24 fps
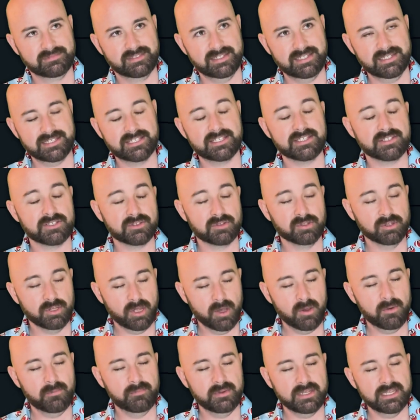This is
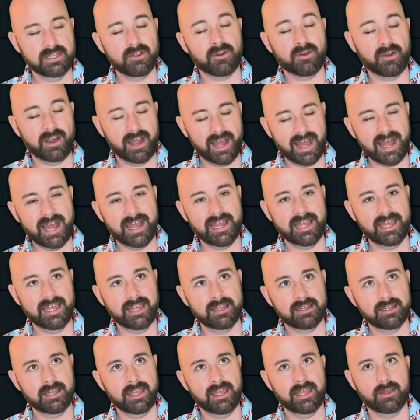low B or high
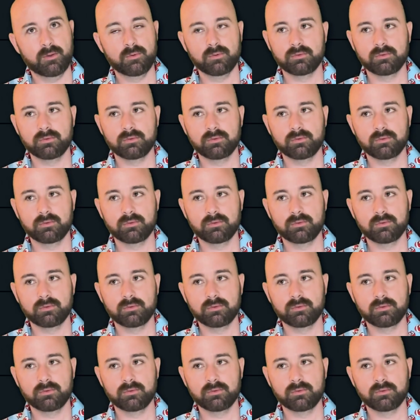A.